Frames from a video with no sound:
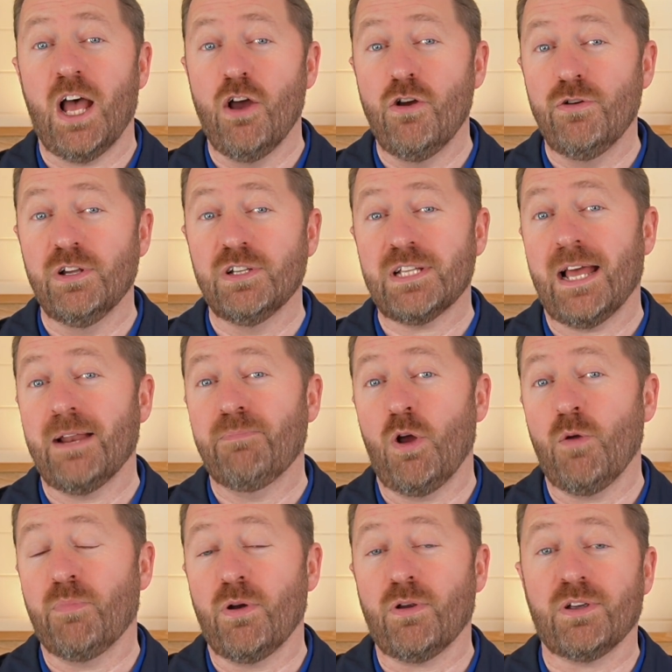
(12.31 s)
owners and
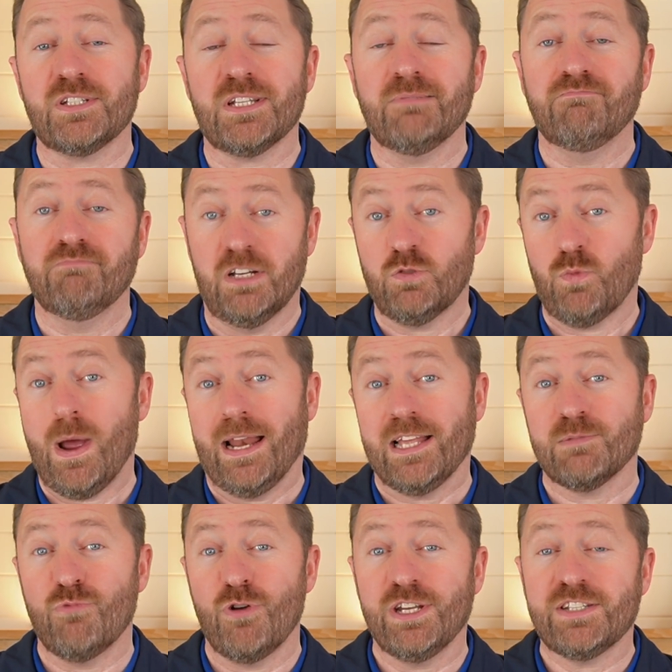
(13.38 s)
boat brokers as well
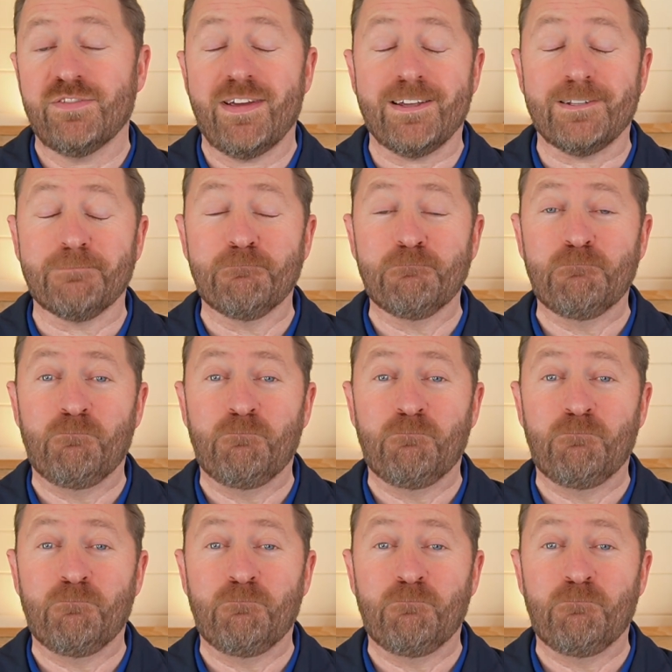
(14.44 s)
as marine surveyors.